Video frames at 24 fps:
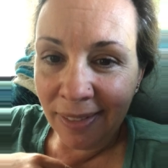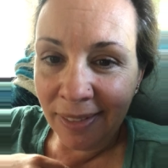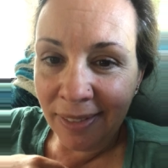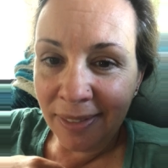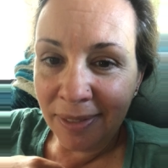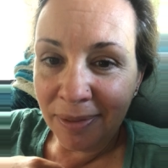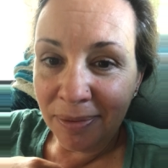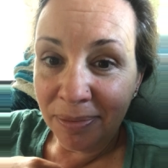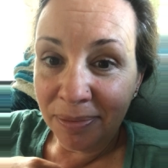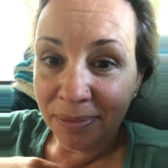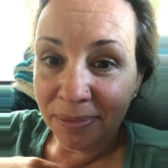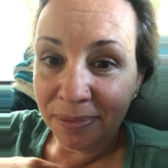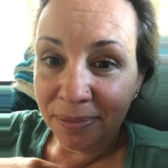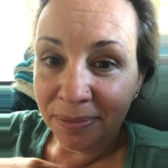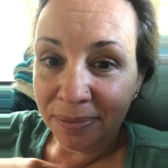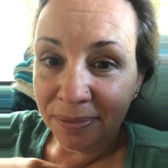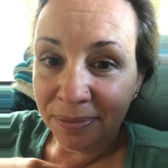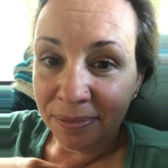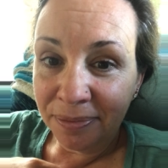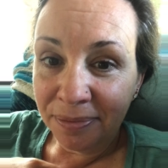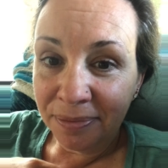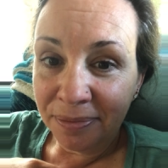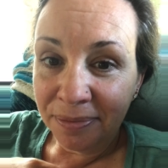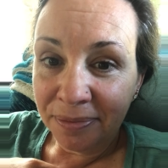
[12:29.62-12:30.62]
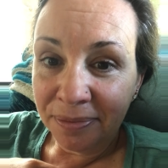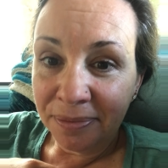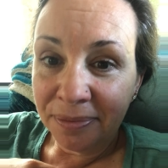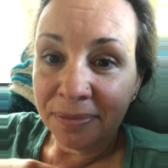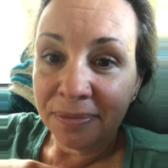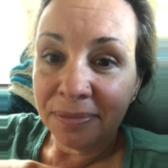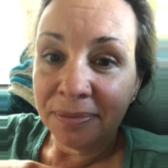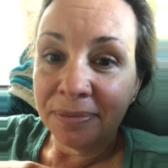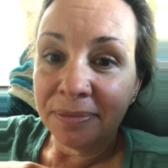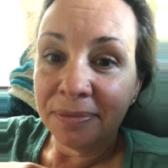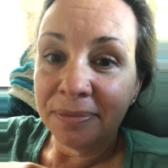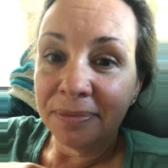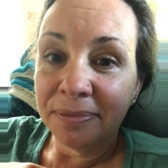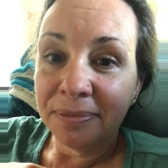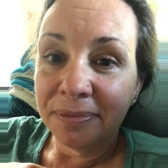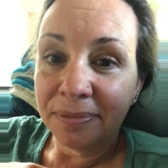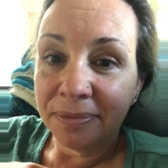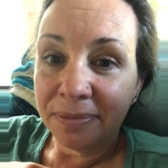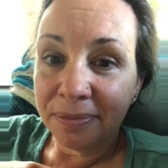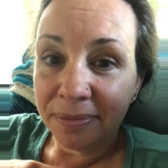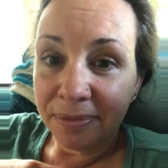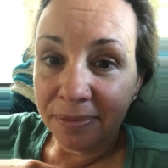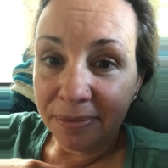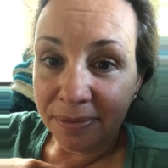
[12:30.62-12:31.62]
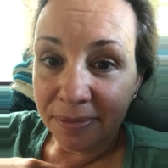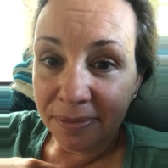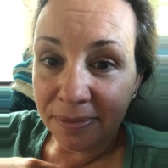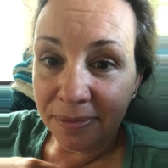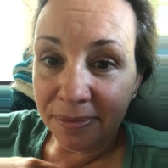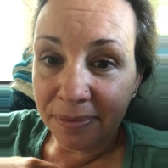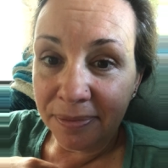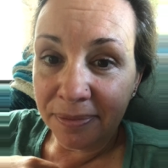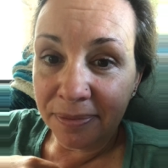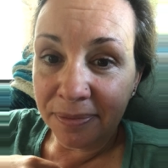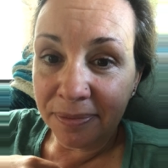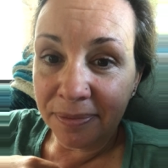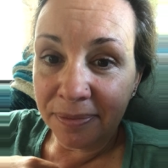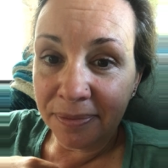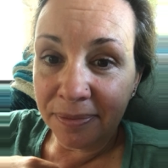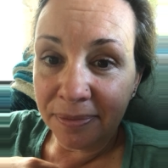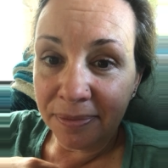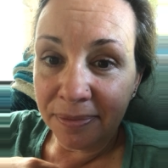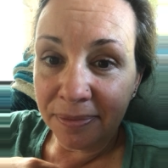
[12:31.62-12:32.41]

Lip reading: [no speech]